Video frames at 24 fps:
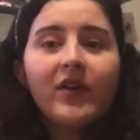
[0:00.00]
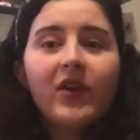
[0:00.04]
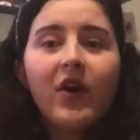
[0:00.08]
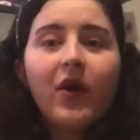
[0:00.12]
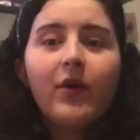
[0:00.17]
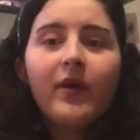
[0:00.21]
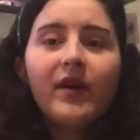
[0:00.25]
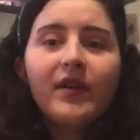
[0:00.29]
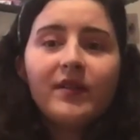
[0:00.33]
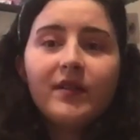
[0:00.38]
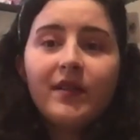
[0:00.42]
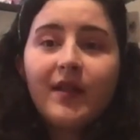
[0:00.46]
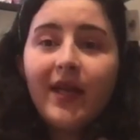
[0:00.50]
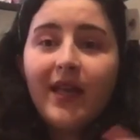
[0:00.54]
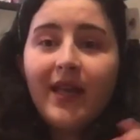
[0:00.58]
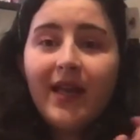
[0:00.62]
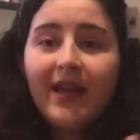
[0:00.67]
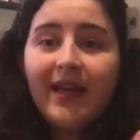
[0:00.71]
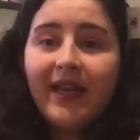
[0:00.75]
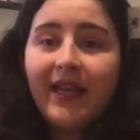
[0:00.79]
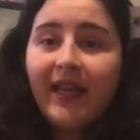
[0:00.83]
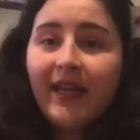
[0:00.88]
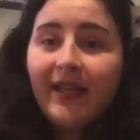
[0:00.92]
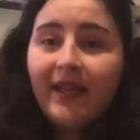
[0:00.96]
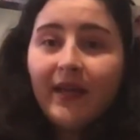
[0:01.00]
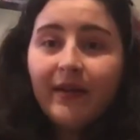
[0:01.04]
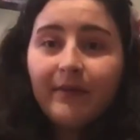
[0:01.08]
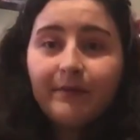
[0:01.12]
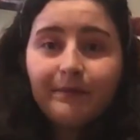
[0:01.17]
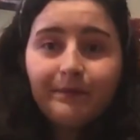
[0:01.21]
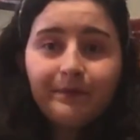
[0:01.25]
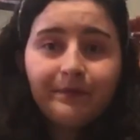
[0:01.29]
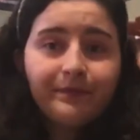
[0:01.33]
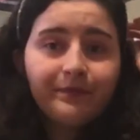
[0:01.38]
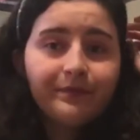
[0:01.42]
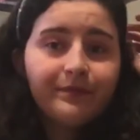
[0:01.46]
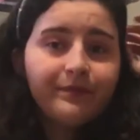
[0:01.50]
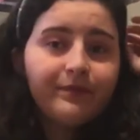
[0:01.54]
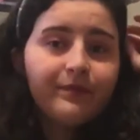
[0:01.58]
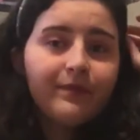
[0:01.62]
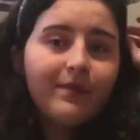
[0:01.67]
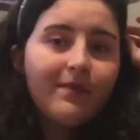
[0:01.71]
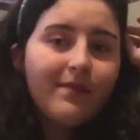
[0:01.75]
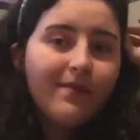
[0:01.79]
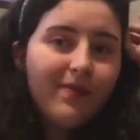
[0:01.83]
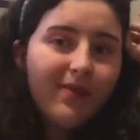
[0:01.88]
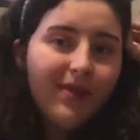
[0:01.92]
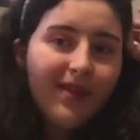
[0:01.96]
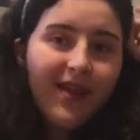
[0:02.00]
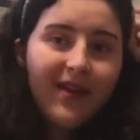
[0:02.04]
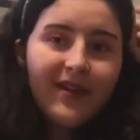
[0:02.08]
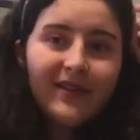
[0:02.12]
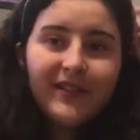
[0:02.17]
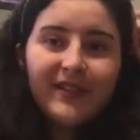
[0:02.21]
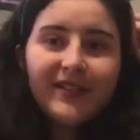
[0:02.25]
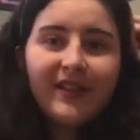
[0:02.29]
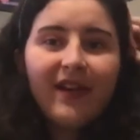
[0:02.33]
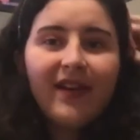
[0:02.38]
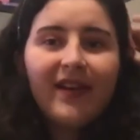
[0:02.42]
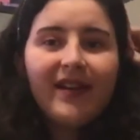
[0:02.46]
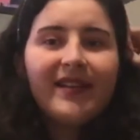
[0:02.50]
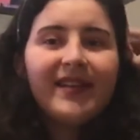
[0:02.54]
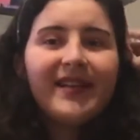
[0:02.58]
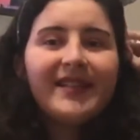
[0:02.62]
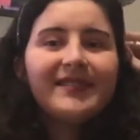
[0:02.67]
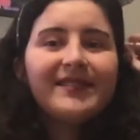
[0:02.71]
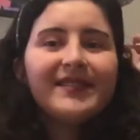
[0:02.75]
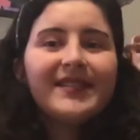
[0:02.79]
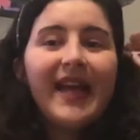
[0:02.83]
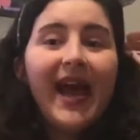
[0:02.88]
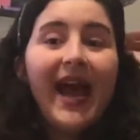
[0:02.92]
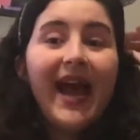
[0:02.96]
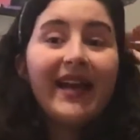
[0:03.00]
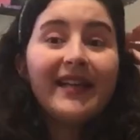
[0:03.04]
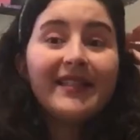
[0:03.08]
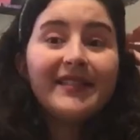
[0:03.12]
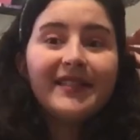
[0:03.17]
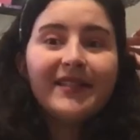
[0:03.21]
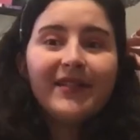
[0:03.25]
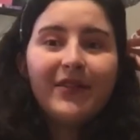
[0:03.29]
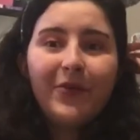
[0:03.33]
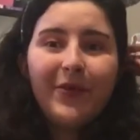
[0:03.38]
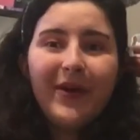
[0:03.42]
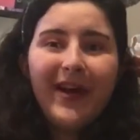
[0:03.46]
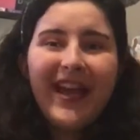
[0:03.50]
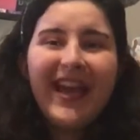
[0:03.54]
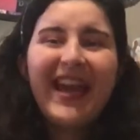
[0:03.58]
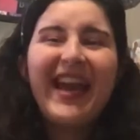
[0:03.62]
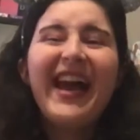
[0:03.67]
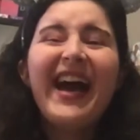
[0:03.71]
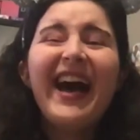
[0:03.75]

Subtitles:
go on any, sorry, that tag's in the way.